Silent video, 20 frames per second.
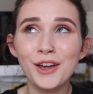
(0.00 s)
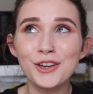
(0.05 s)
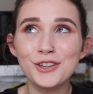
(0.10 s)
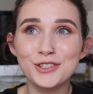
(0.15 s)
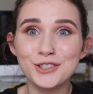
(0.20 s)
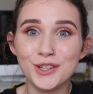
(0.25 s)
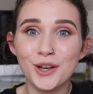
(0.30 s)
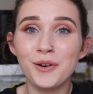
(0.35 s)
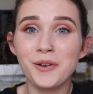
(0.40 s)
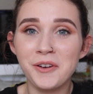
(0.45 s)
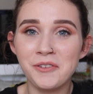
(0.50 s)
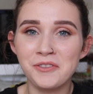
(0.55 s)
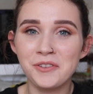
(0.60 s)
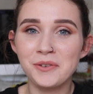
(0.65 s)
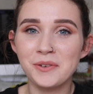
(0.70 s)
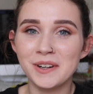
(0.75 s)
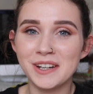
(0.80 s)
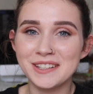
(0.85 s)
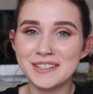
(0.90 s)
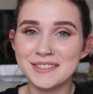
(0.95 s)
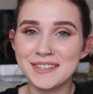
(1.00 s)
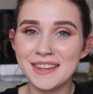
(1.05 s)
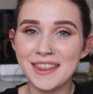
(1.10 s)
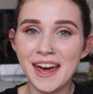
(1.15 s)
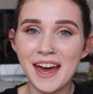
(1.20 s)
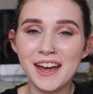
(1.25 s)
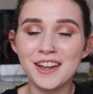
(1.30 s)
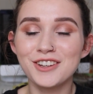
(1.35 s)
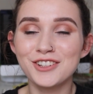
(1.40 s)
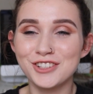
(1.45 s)
So if you want to see
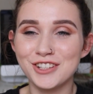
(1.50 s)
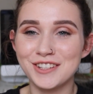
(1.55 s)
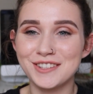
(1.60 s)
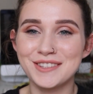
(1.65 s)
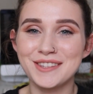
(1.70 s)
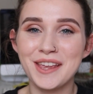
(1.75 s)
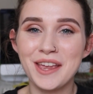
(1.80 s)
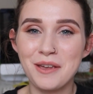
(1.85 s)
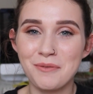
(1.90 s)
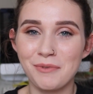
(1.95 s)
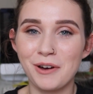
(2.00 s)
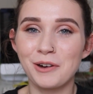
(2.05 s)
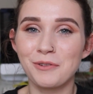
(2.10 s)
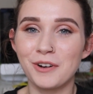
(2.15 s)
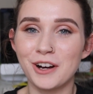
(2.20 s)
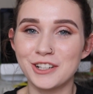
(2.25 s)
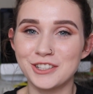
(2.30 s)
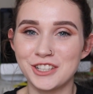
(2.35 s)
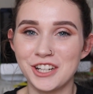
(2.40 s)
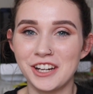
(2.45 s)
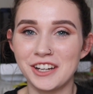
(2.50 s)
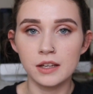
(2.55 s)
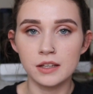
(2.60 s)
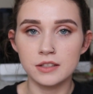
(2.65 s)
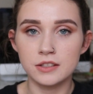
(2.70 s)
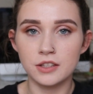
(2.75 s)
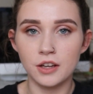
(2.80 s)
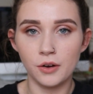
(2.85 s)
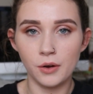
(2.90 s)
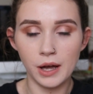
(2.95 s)
that, just keep on watching.
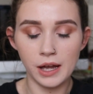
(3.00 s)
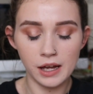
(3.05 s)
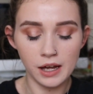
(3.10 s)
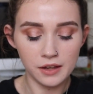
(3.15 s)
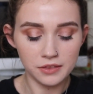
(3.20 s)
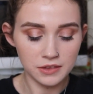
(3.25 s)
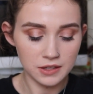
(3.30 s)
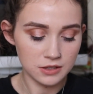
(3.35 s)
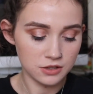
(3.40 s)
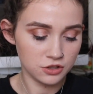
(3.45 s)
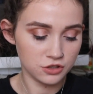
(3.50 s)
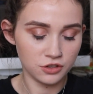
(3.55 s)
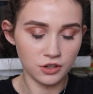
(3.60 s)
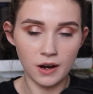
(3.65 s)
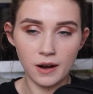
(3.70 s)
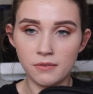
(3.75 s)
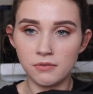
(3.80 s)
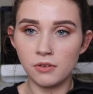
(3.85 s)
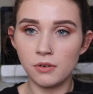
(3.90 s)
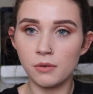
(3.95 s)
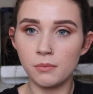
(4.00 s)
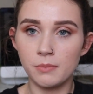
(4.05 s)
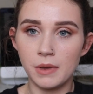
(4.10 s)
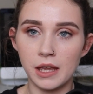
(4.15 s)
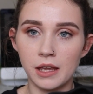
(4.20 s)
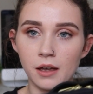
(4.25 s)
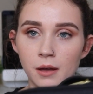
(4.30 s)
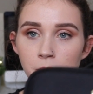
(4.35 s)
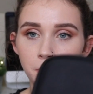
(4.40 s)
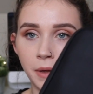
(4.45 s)
So I got this travel
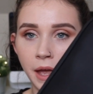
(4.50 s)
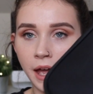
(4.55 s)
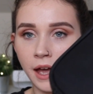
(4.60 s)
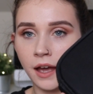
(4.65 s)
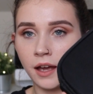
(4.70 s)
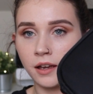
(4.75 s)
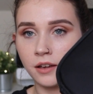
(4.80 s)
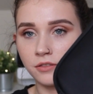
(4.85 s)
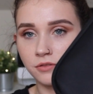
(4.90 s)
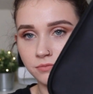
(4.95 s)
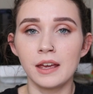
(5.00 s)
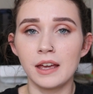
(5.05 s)
makeup bag.